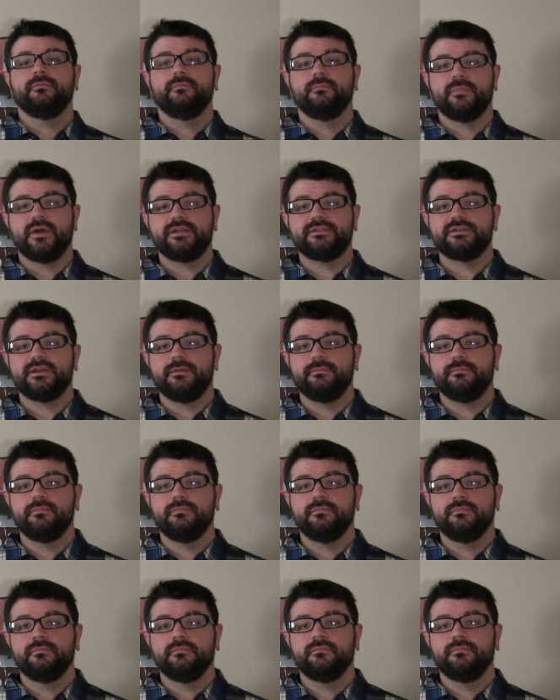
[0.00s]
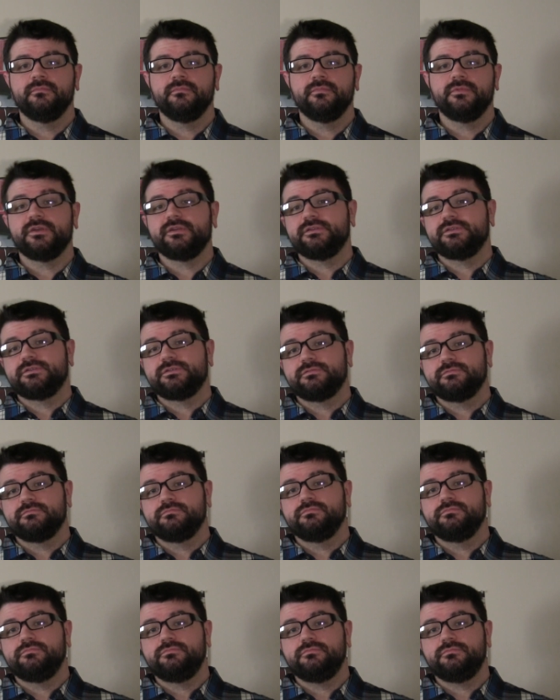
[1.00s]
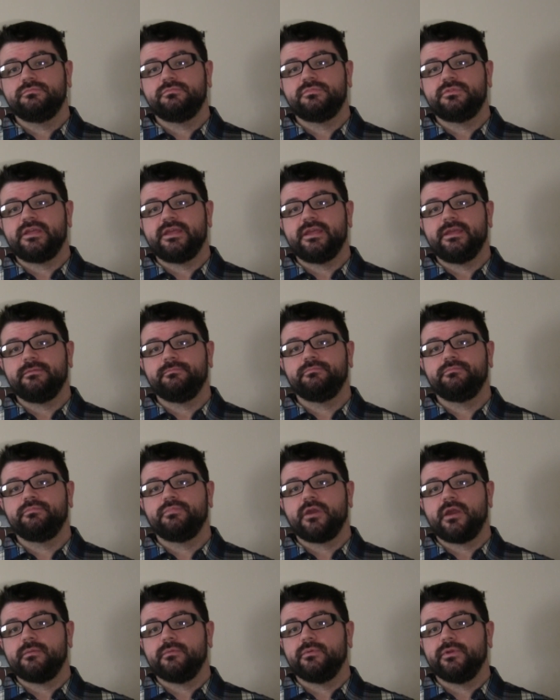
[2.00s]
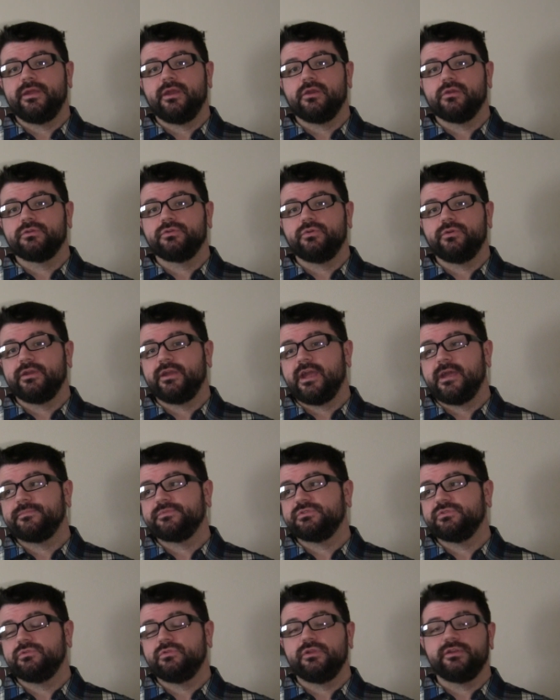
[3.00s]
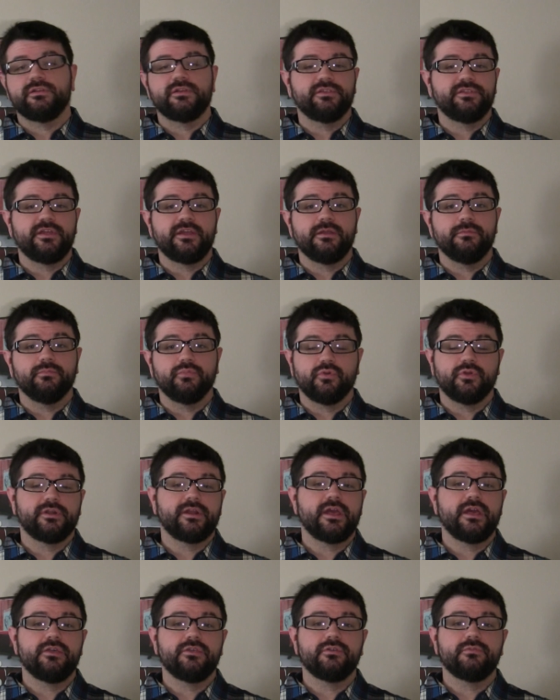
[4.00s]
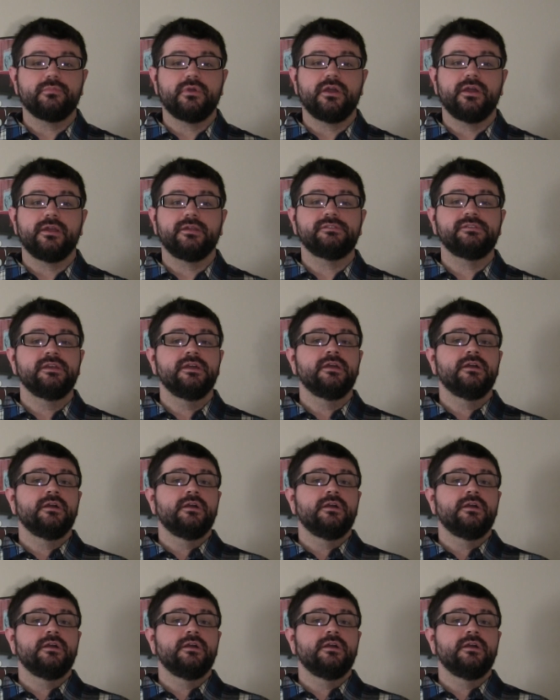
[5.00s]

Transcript: my time because they probably are doing absolutely nothing and bored out of their mind